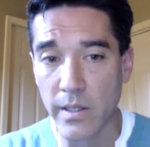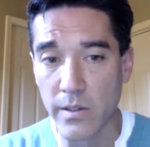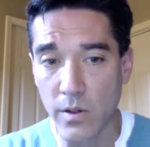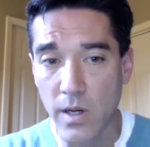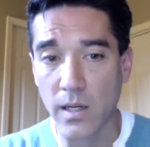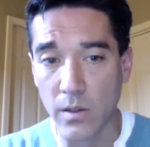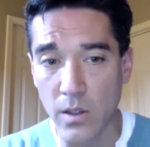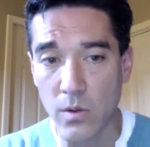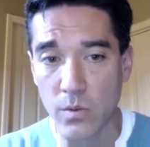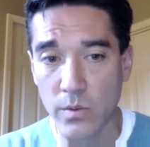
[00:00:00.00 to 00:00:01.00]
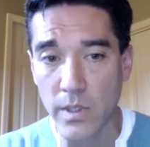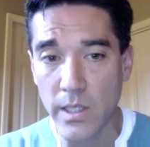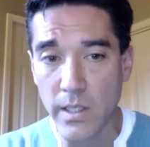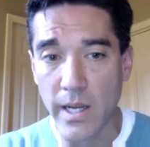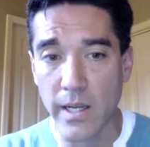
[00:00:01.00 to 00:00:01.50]
you're not alone.
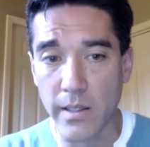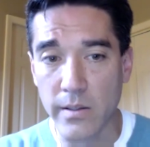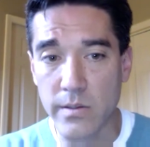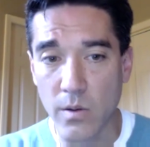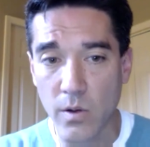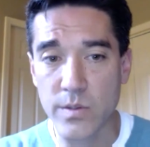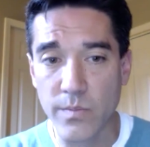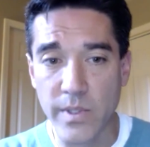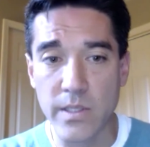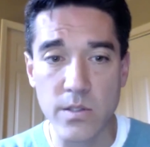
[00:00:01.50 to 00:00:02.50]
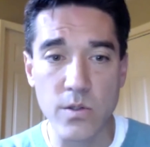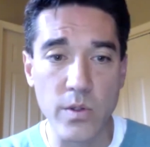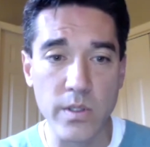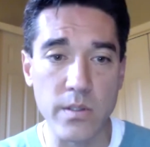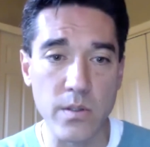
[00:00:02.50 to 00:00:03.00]
And there are some things that you
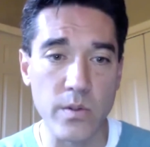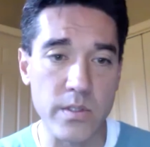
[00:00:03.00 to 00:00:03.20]
can do.